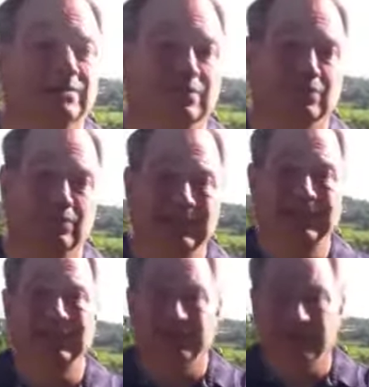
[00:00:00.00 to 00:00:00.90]
to
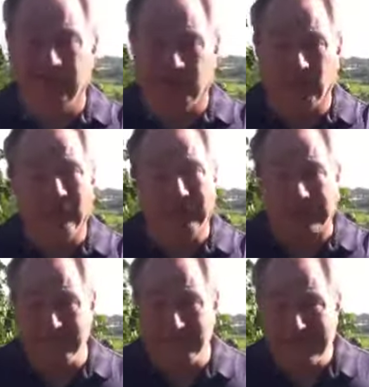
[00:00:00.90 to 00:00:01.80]
go out
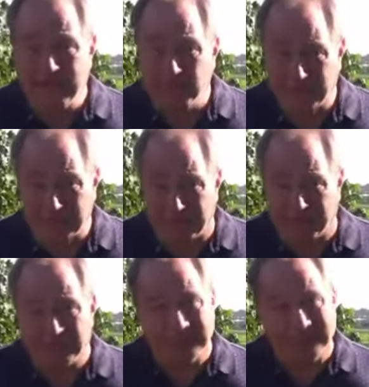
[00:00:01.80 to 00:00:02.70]
and meet with
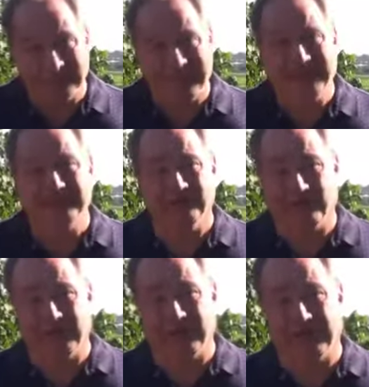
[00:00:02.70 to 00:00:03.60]
them to
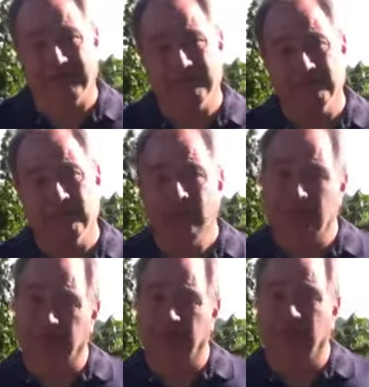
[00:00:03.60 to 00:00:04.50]
classify
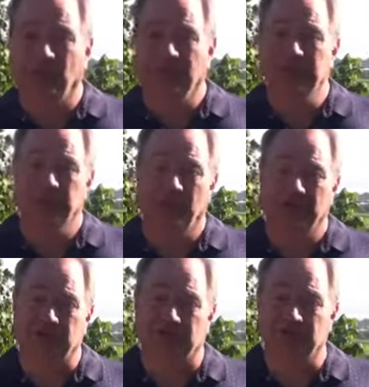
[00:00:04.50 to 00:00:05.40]
the performance
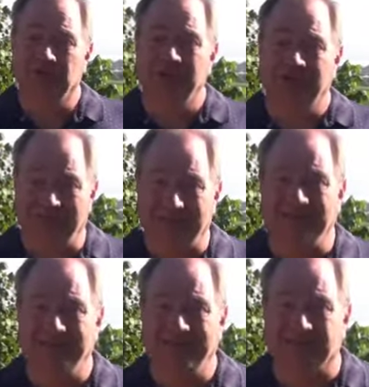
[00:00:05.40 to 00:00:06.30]
pressures they
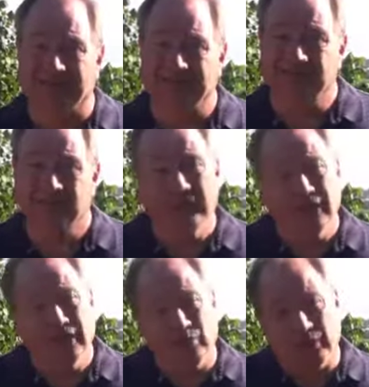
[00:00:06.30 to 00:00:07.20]
feel.
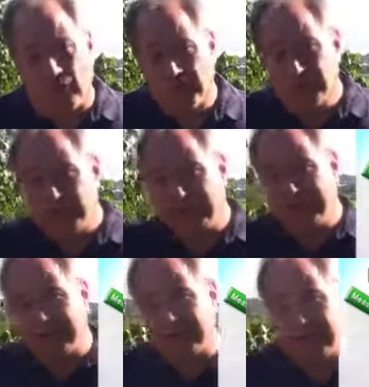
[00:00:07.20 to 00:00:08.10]
We also need to come